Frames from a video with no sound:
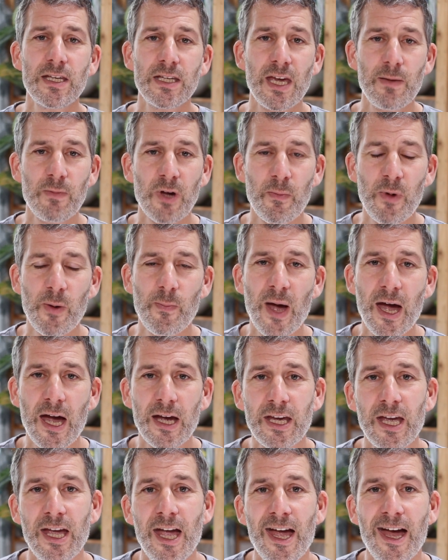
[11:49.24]
keep coming
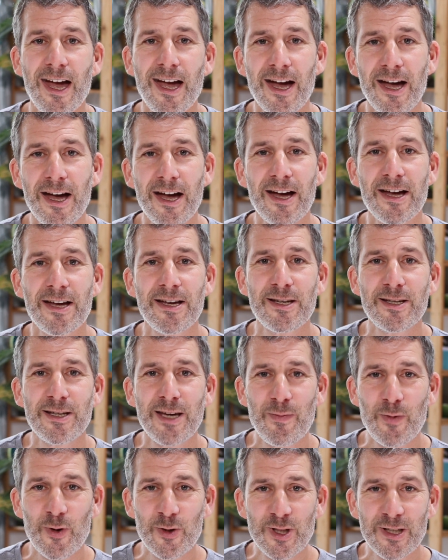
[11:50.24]
back, uh,
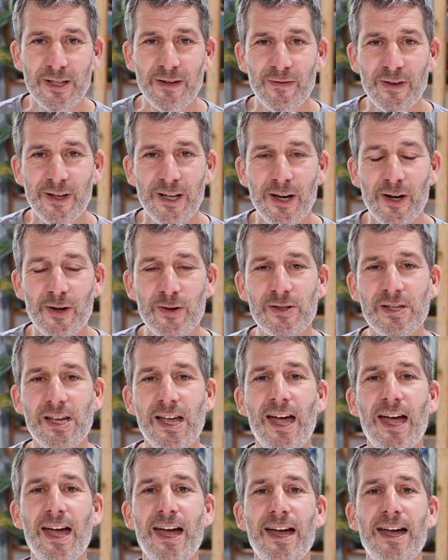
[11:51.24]
keep watching the videos,
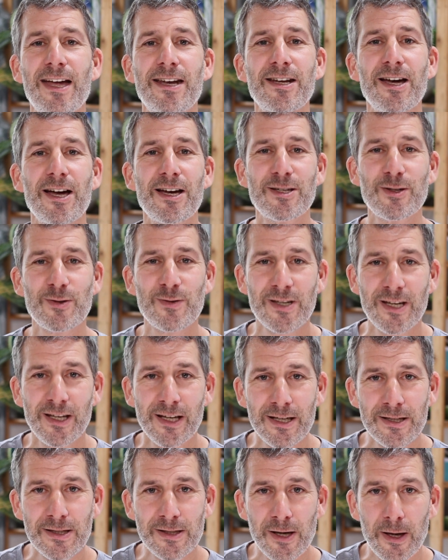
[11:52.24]
and I shall see you
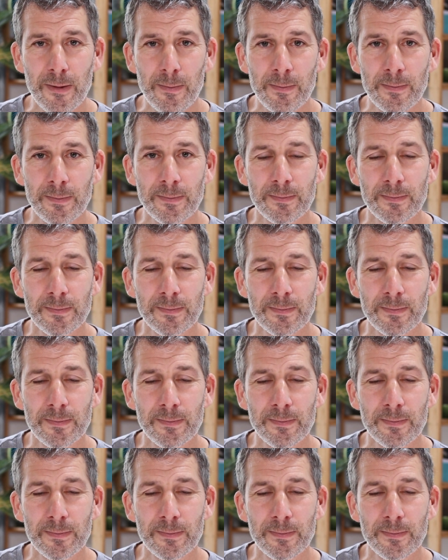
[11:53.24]
next time.